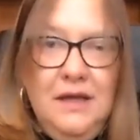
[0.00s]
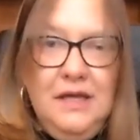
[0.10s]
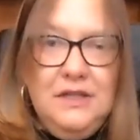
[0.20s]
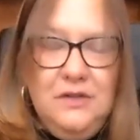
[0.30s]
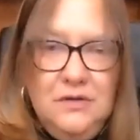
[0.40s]

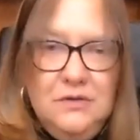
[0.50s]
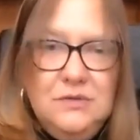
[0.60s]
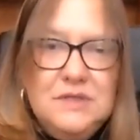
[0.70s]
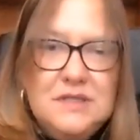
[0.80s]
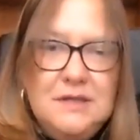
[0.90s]

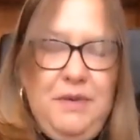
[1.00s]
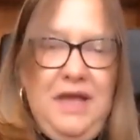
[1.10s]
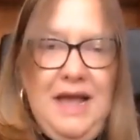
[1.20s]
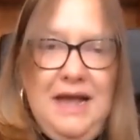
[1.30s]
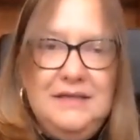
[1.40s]
use the
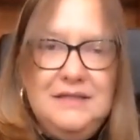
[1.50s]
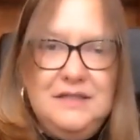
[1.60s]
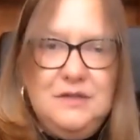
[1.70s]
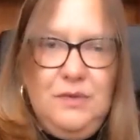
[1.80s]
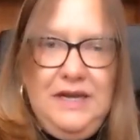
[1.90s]
past
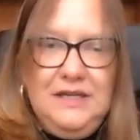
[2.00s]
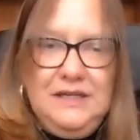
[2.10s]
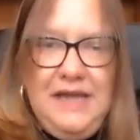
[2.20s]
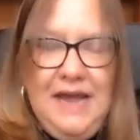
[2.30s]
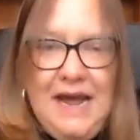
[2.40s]
as a way to
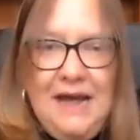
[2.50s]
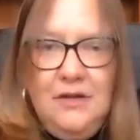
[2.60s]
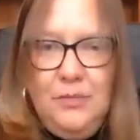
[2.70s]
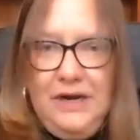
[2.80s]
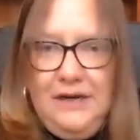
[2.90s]

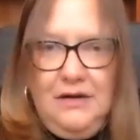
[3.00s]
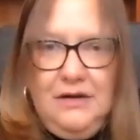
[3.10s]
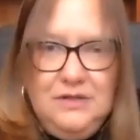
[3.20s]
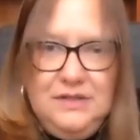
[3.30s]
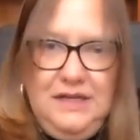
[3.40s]
calibrate our
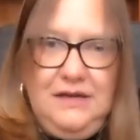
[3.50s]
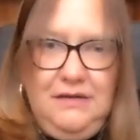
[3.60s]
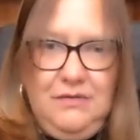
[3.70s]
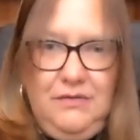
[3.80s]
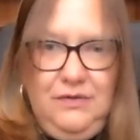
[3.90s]
understanding
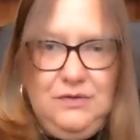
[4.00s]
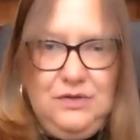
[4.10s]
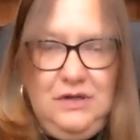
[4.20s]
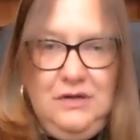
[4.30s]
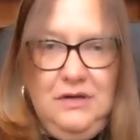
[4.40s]
of the
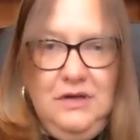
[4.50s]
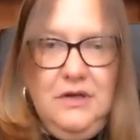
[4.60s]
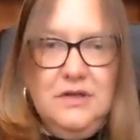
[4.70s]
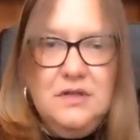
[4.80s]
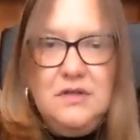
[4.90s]
future
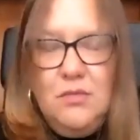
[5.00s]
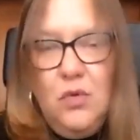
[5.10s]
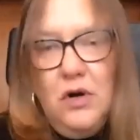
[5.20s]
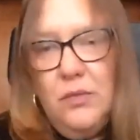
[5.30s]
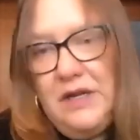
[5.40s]
so the
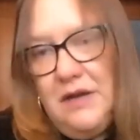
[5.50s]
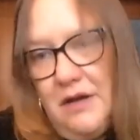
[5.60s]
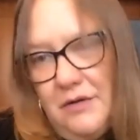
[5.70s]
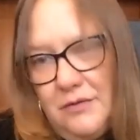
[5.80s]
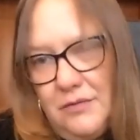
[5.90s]
more we
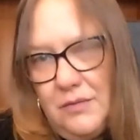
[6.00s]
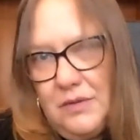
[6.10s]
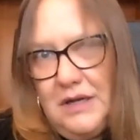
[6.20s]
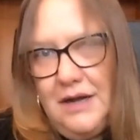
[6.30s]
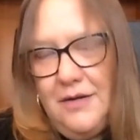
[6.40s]
know
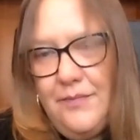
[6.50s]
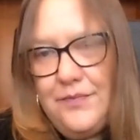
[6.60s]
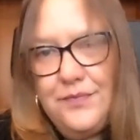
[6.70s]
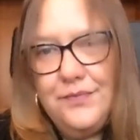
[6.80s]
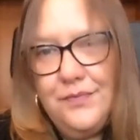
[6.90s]

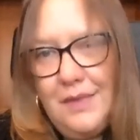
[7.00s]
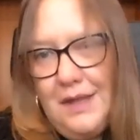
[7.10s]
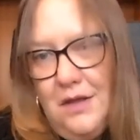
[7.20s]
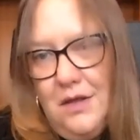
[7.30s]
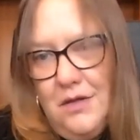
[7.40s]
um,
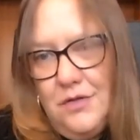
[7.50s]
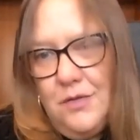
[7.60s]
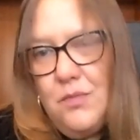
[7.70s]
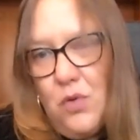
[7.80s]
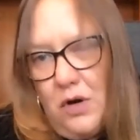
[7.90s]
the
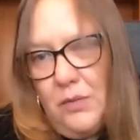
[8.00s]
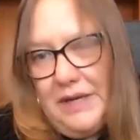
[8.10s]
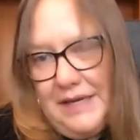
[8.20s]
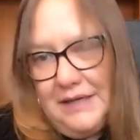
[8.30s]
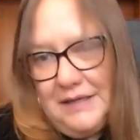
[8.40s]
more we
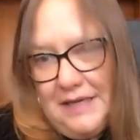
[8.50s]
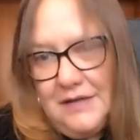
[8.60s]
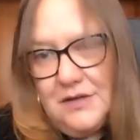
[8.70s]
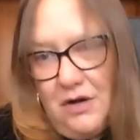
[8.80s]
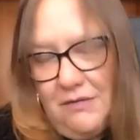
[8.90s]
can
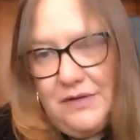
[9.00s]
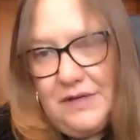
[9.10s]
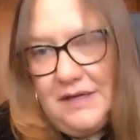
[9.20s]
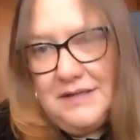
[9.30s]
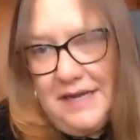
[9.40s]
get
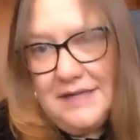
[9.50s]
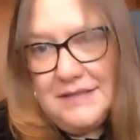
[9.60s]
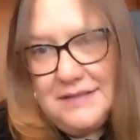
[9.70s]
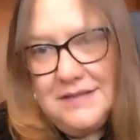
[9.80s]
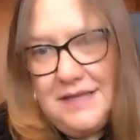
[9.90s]
confident
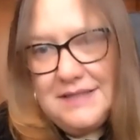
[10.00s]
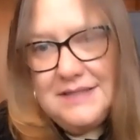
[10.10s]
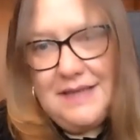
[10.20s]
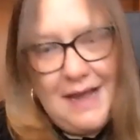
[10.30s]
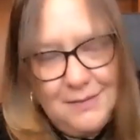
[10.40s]
yes that's
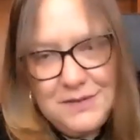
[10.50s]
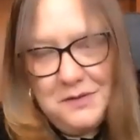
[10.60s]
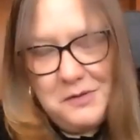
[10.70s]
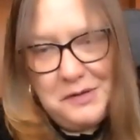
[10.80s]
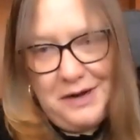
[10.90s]

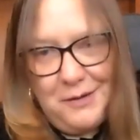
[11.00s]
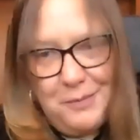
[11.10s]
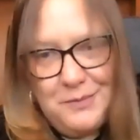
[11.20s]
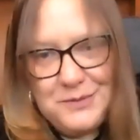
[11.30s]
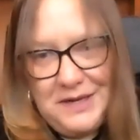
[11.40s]
absolutely
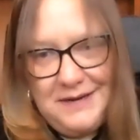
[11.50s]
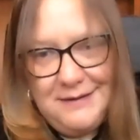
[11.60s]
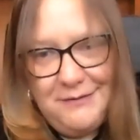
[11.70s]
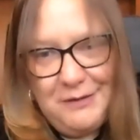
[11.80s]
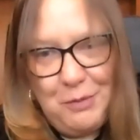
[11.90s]
our
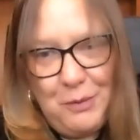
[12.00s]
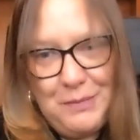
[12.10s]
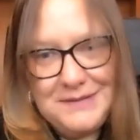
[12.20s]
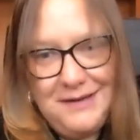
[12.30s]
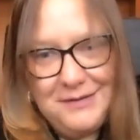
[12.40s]
scientific
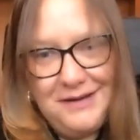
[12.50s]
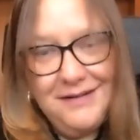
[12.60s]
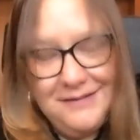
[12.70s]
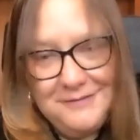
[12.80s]
purpose out there